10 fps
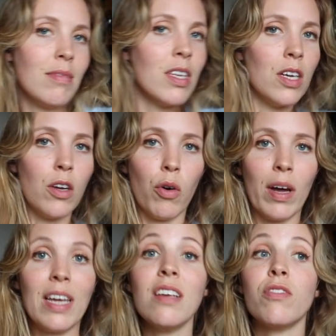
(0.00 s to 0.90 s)
You know,
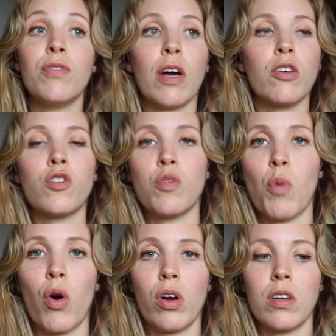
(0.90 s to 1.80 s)
and he's very
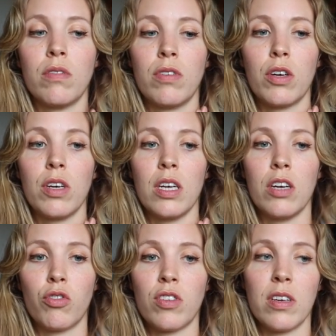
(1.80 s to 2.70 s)
smart and very
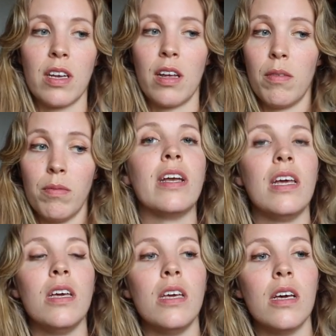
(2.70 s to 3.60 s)
interested, and
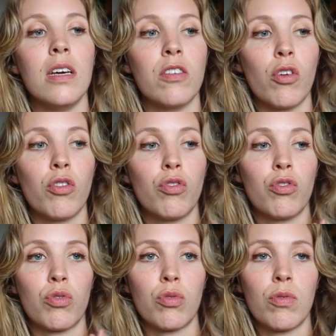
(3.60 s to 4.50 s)
he is also
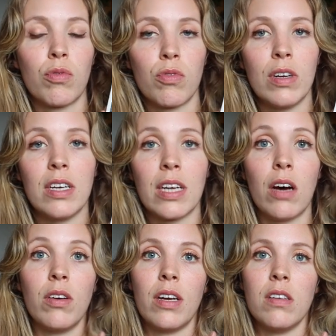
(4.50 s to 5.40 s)
written
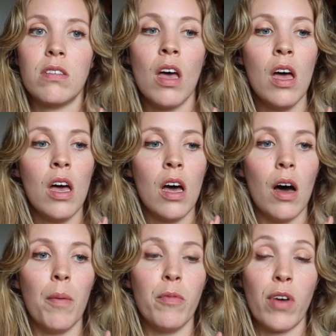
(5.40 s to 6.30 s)
down as
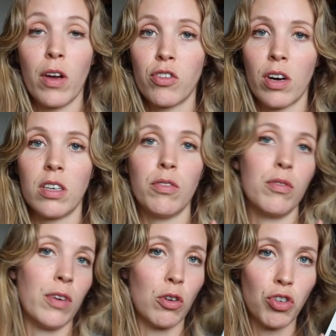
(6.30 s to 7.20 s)
very attractive
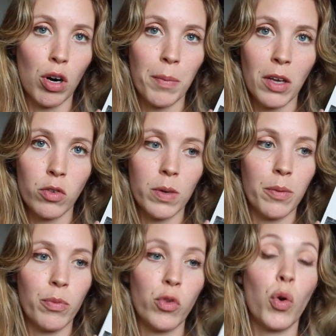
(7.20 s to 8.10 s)
and very charming as
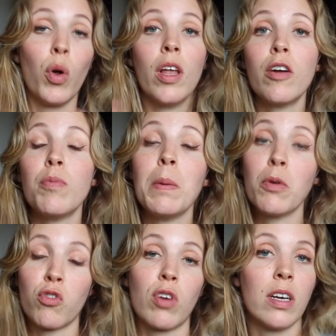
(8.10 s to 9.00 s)
well. So a lot of
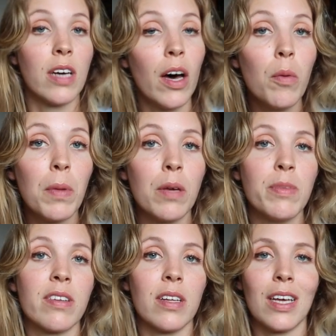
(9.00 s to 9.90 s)
people try to help him,
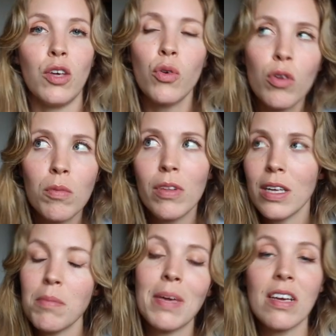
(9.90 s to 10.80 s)
so like, you can
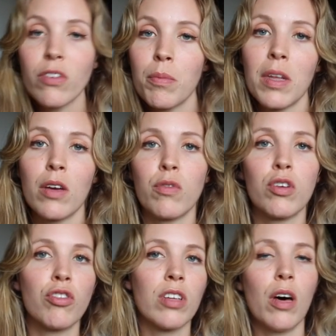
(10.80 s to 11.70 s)
really make something of
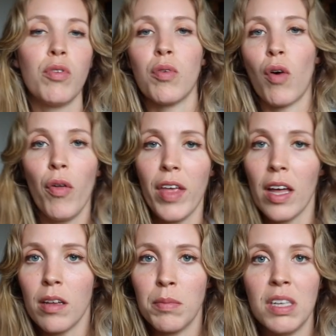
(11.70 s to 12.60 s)
yourself, you have all the
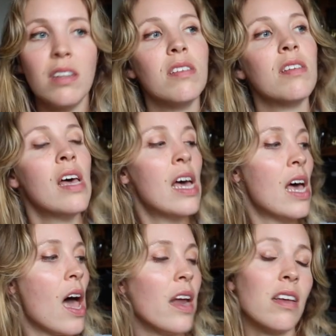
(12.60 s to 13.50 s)
elements.
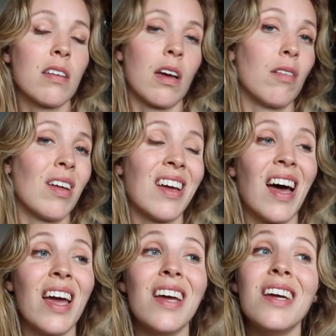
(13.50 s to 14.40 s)
And he's kind of like,
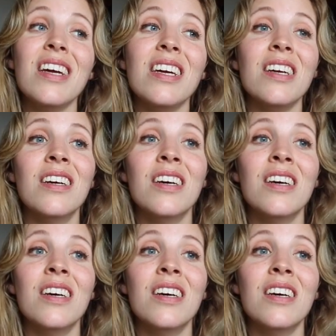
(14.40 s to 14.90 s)
I